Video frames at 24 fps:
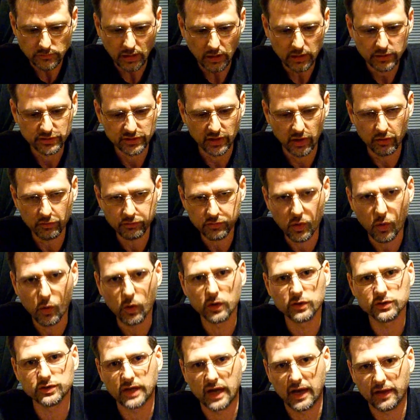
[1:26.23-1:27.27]
So of
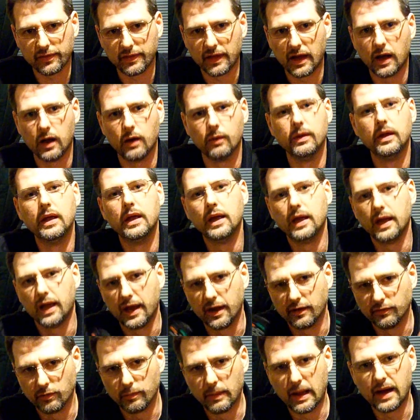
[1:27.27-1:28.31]
course I thought,
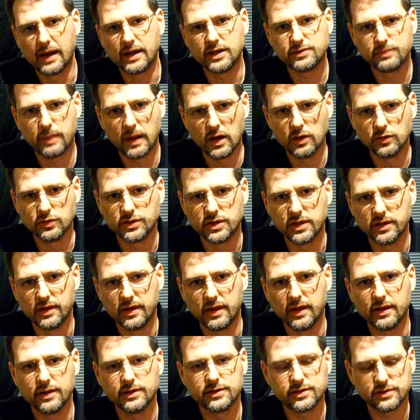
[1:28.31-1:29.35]
everybody's posted
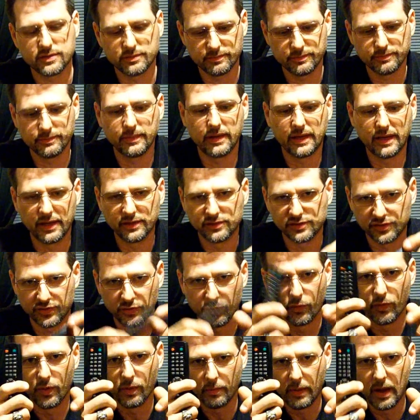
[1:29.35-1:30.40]
this, it's the
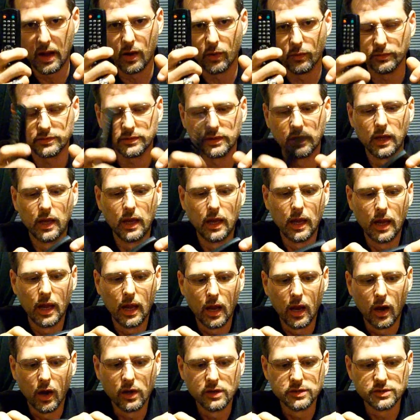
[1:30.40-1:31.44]
remote.
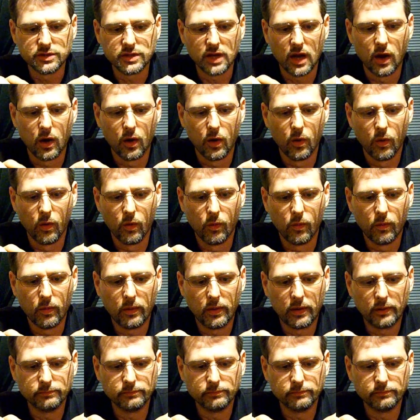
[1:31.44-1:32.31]
So